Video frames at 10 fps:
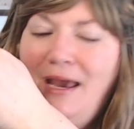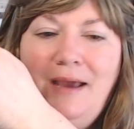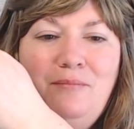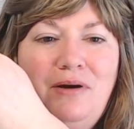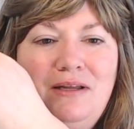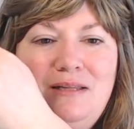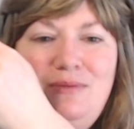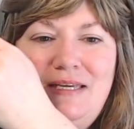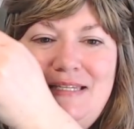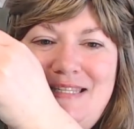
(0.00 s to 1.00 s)
and partly
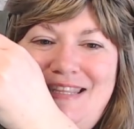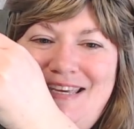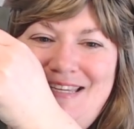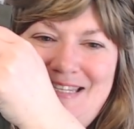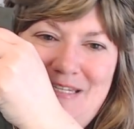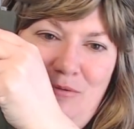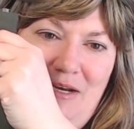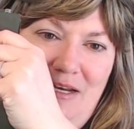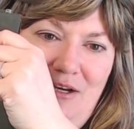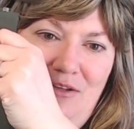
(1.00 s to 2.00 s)
because this
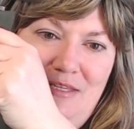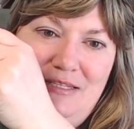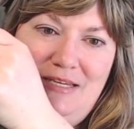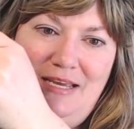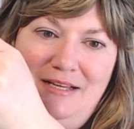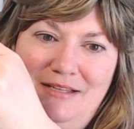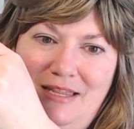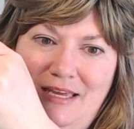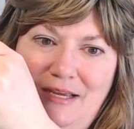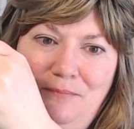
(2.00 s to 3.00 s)
right here, this dangly
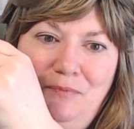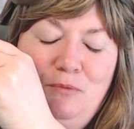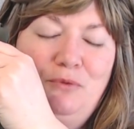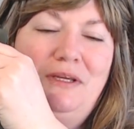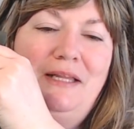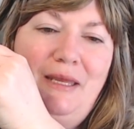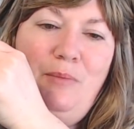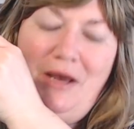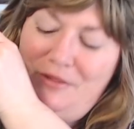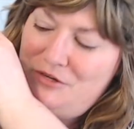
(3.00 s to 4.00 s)
thing, really
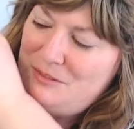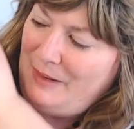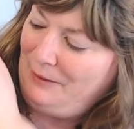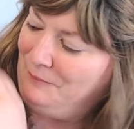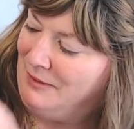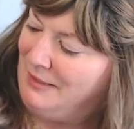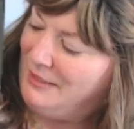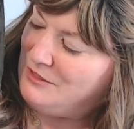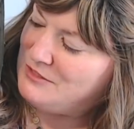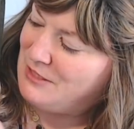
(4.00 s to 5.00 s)
bothers me.
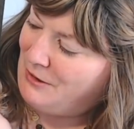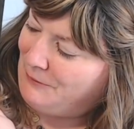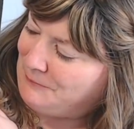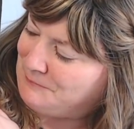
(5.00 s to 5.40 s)
So